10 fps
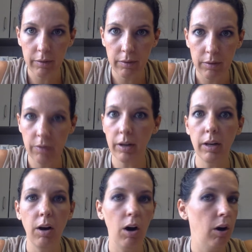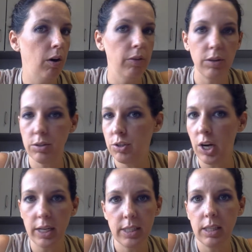drinking all the
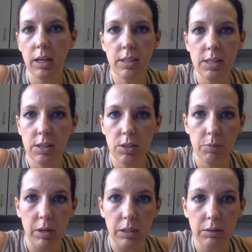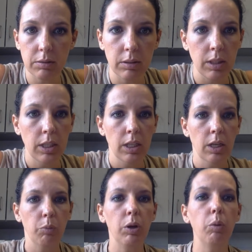chai tea lattes that you want.
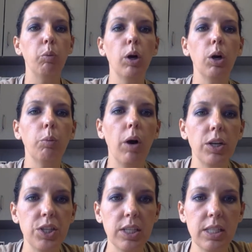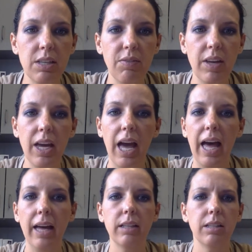We were watching TV
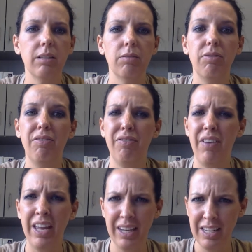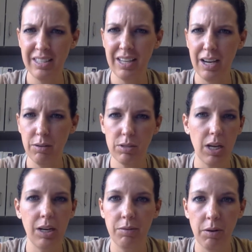at Fanny's house.
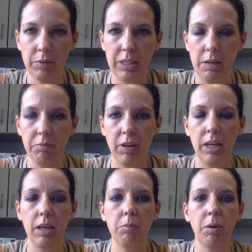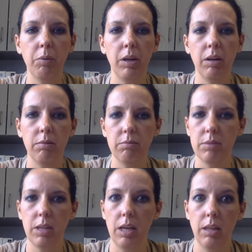I don't know one named Fanny, but we can
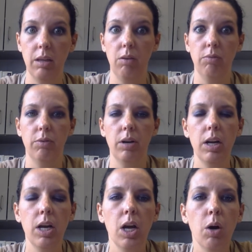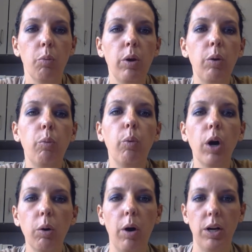say the go for it. We
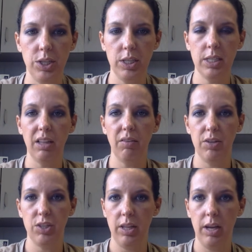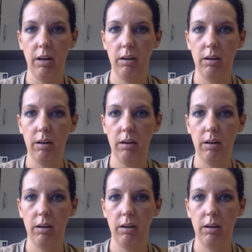were watching television there.